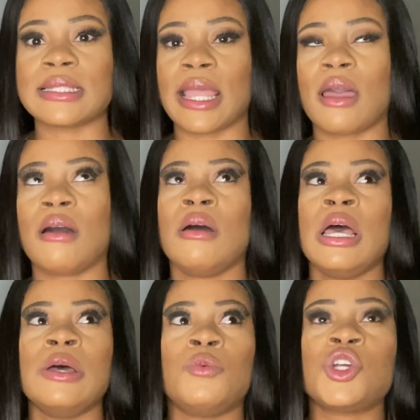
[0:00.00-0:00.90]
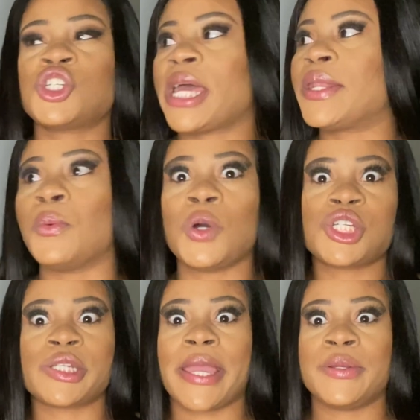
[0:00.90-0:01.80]
like, what should I do, what
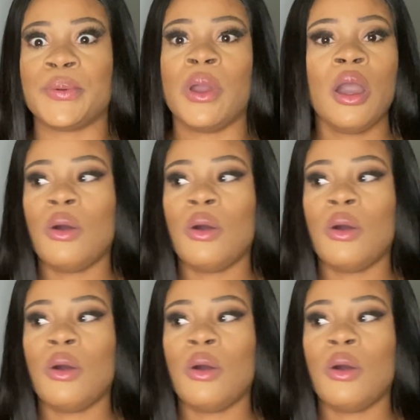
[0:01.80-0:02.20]
should I do?